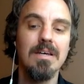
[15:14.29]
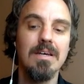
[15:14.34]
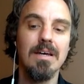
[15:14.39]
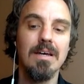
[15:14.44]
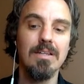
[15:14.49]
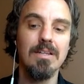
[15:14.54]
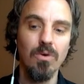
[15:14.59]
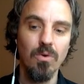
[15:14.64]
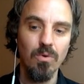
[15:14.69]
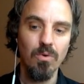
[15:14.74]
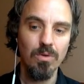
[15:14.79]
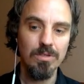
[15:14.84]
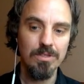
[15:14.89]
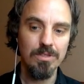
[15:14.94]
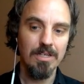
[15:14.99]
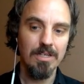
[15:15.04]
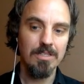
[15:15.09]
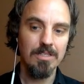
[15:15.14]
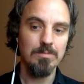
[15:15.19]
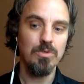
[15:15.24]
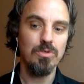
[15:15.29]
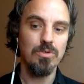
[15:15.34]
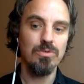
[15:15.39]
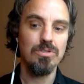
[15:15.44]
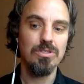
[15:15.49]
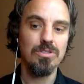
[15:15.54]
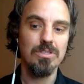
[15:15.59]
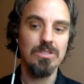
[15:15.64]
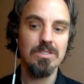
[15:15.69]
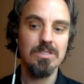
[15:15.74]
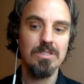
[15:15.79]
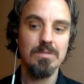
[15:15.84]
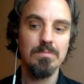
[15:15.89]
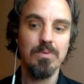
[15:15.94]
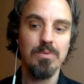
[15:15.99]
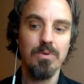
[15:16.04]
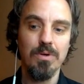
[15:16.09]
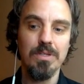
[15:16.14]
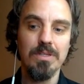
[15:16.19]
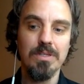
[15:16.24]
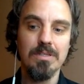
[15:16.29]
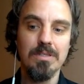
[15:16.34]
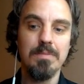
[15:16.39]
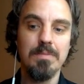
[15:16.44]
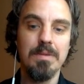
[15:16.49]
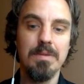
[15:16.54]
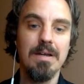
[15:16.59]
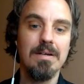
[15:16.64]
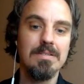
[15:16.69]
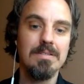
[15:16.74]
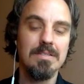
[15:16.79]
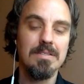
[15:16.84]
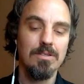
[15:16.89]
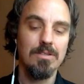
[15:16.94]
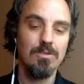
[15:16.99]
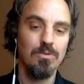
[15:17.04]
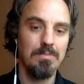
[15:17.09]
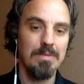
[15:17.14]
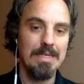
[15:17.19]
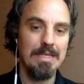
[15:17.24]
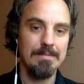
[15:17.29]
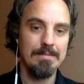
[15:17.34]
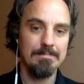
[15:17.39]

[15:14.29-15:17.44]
and all 9 muses point the bears to me."